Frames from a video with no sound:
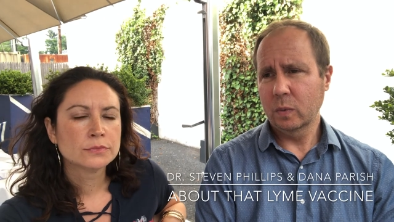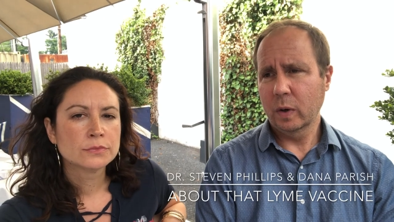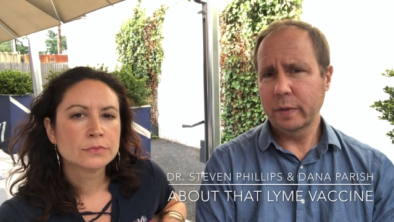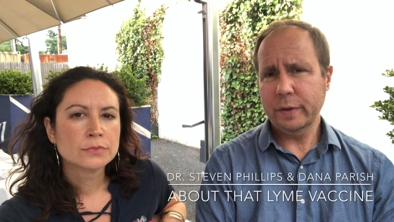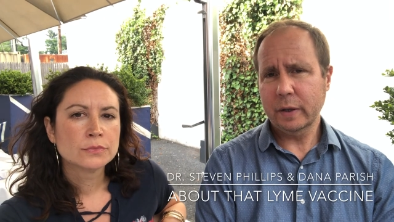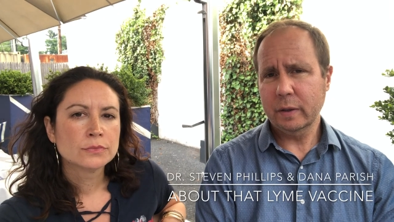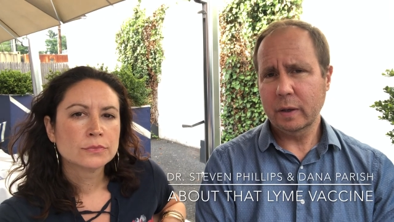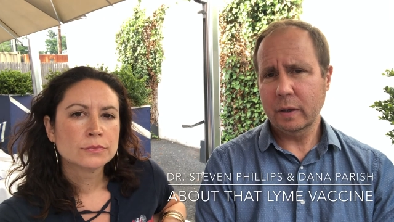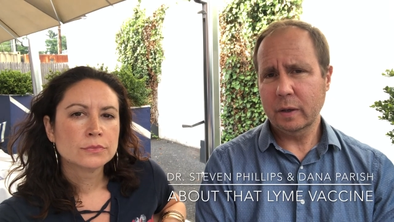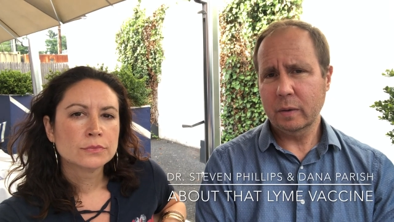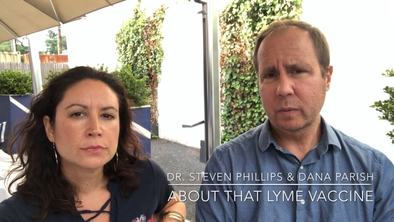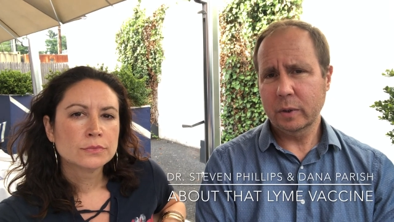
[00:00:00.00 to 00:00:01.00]
Speaker 1: one thing
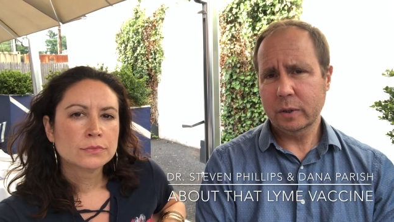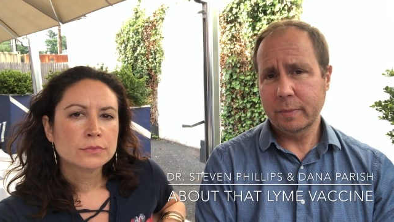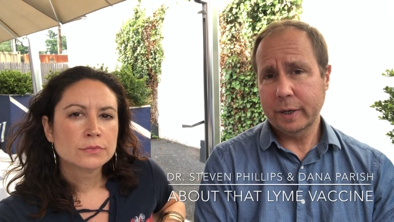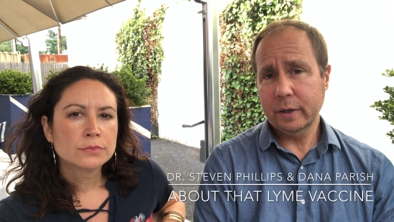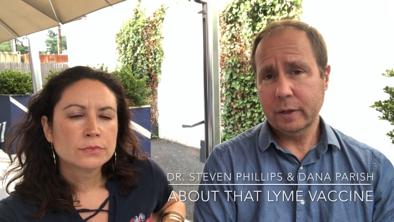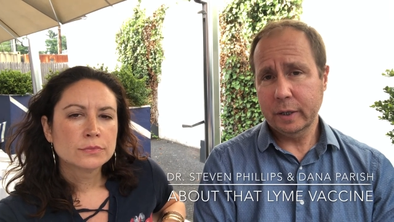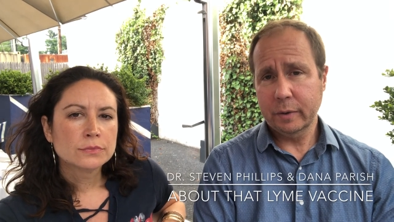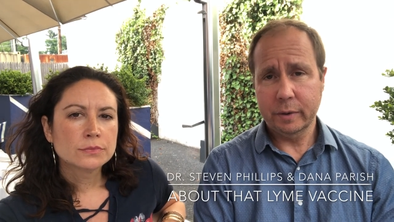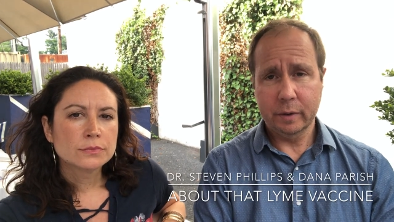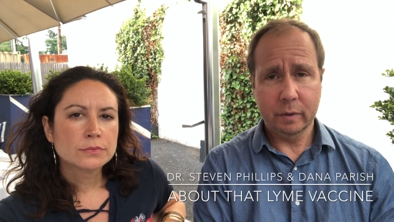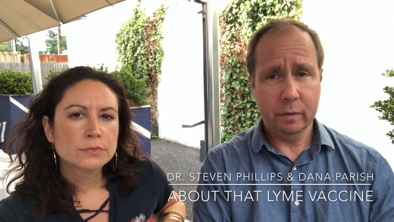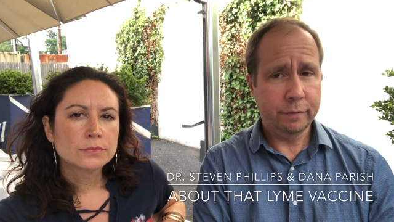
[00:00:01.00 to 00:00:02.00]
that was made clear
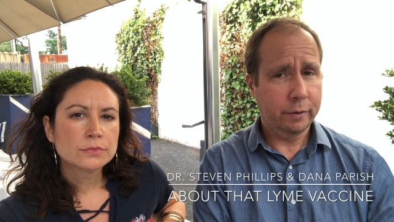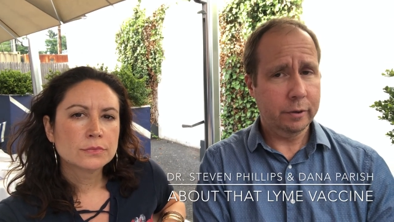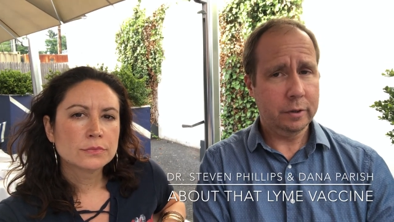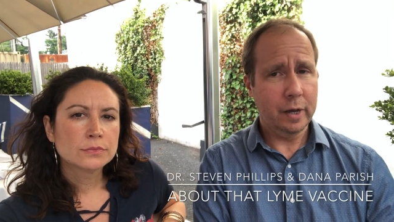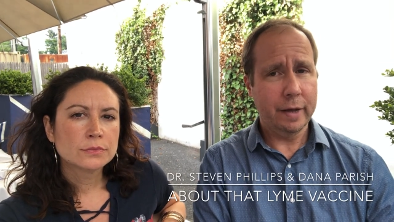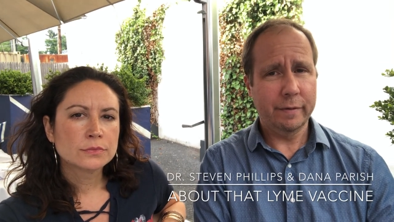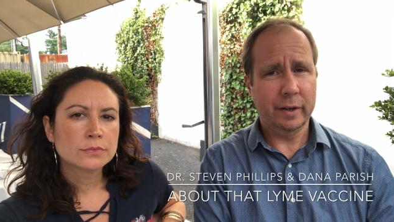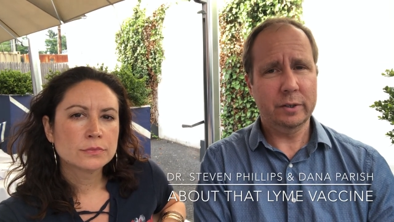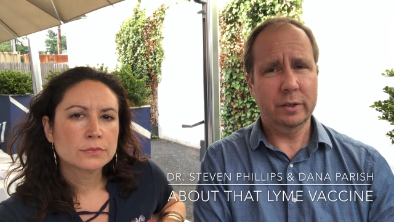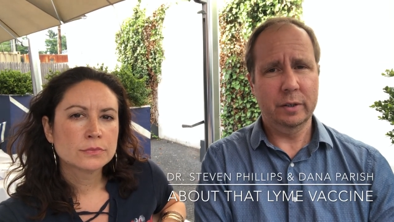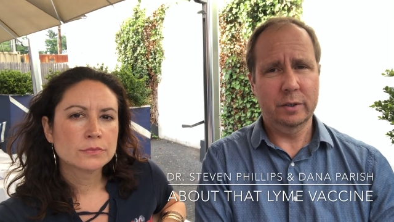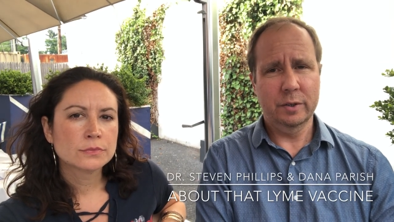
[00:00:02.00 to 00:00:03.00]
in the first Lyme
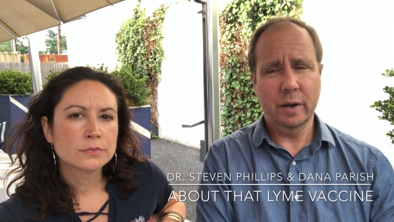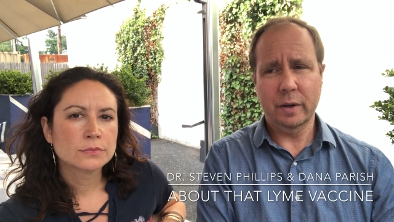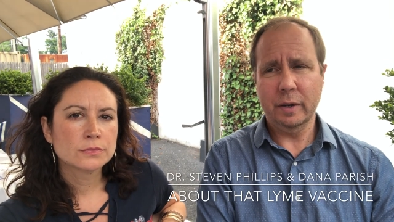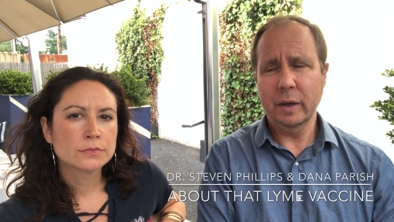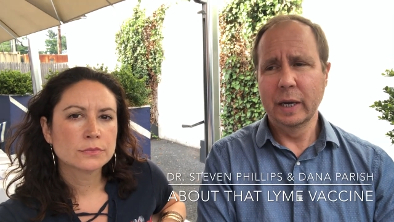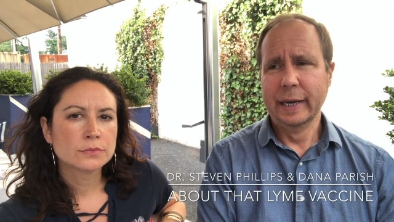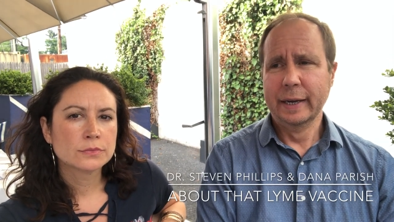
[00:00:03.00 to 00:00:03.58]
vaccine study